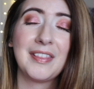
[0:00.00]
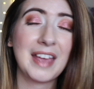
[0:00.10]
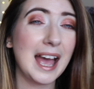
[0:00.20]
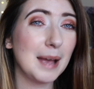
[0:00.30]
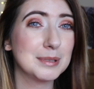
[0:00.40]

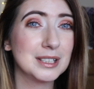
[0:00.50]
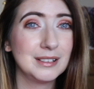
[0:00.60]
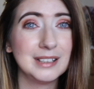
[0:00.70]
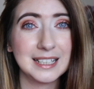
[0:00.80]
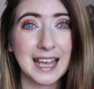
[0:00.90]
They
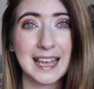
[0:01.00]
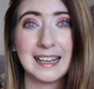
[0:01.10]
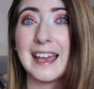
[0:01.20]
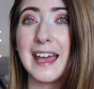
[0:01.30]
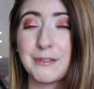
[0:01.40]
absolutely
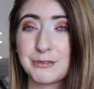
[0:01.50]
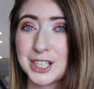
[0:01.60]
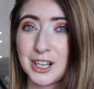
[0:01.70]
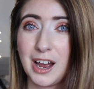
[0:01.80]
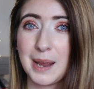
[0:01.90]
nail it
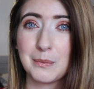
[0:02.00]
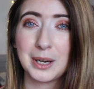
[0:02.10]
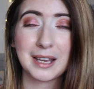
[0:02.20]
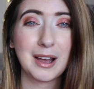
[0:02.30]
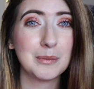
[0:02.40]
every time
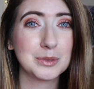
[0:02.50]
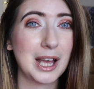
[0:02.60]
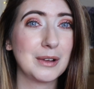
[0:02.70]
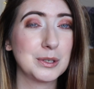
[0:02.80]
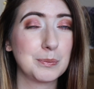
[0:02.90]
when it comes
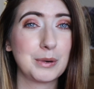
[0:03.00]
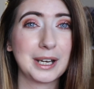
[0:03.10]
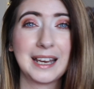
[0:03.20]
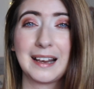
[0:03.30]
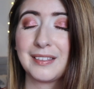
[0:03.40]
out to
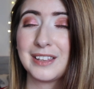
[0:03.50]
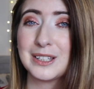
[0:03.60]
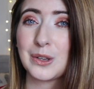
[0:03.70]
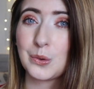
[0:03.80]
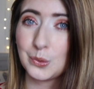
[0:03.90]
bringing
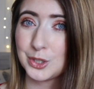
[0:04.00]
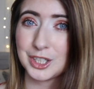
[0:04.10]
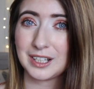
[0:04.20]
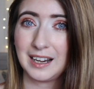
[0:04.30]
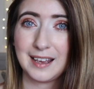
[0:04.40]
these
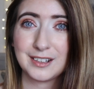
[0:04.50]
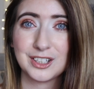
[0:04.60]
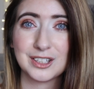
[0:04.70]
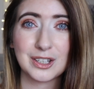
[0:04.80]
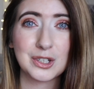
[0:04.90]
gorgeous
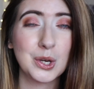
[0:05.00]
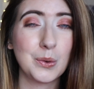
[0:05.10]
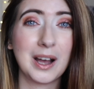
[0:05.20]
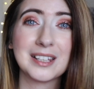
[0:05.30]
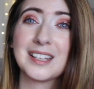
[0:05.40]
collections
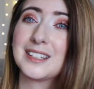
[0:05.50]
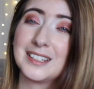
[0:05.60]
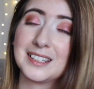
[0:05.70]
to us to